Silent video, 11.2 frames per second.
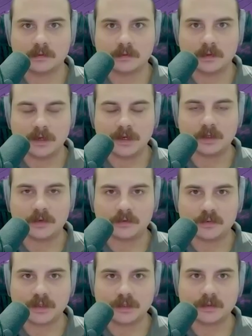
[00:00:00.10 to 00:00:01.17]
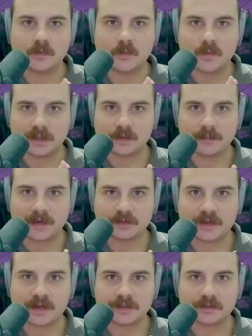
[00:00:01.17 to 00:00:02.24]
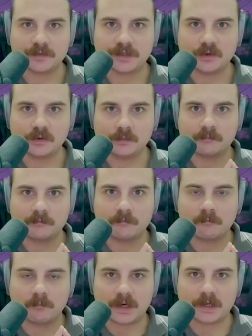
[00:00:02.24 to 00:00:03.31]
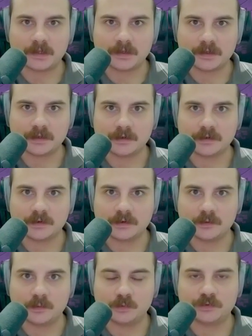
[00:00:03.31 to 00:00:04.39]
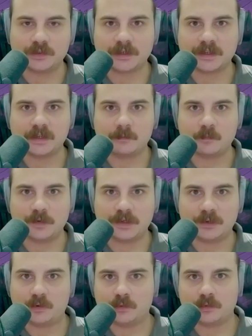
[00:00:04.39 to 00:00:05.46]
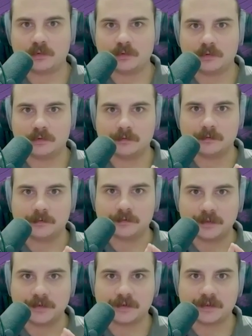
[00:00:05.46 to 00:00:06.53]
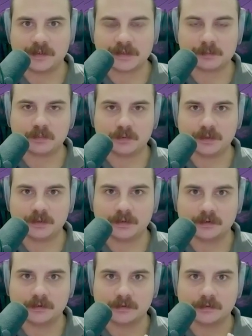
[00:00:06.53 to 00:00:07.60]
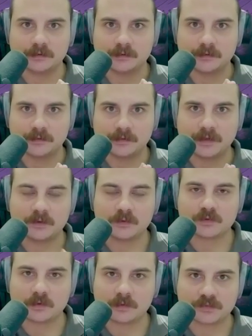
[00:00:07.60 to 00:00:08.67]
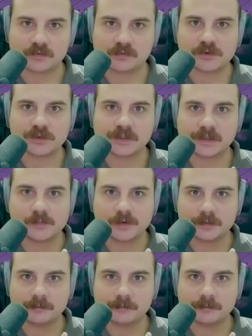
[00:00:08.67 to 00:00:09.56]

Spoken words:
Hello everyone, welcome back to another video. My woodcut keep video literally exploded. Thank you so much for watching that one.